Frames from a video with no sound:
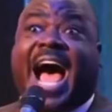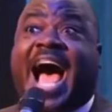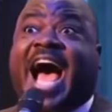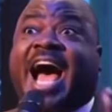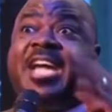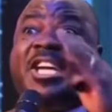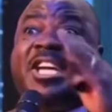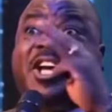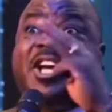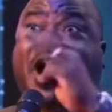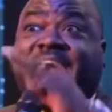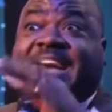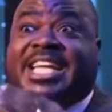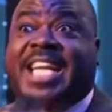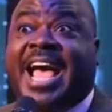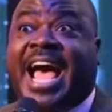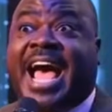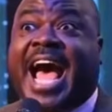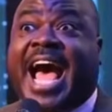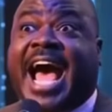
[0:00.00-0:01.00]
though the
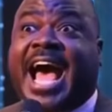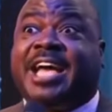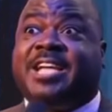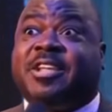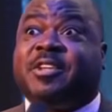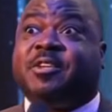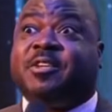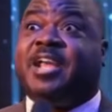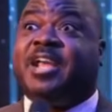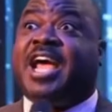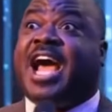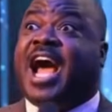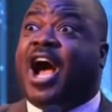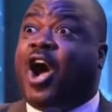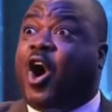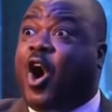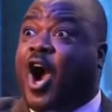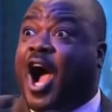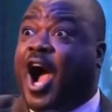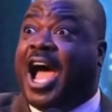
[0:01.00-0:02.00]
principles are universal,